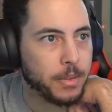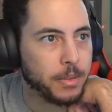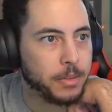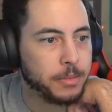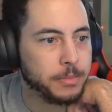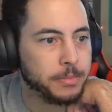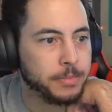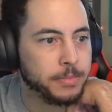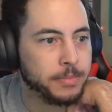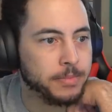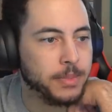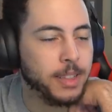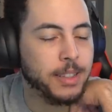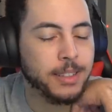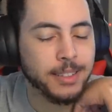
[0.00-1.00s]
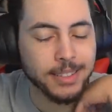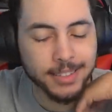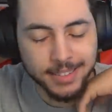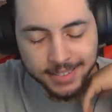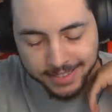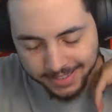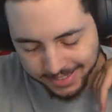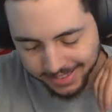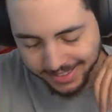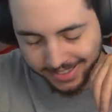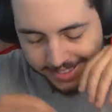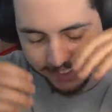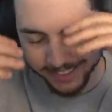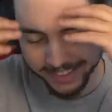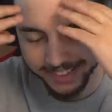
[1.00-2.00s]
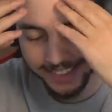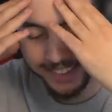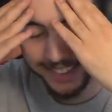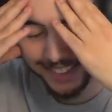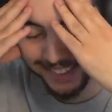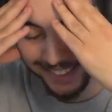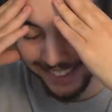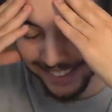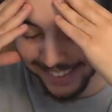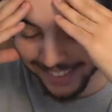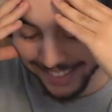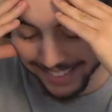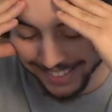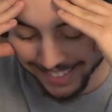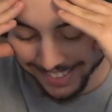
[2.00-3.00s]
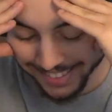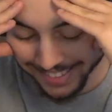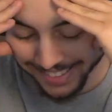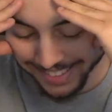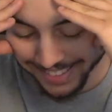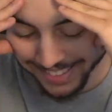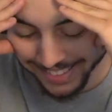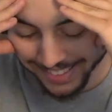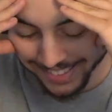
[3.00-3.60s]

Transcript: No one is speaking in this clip.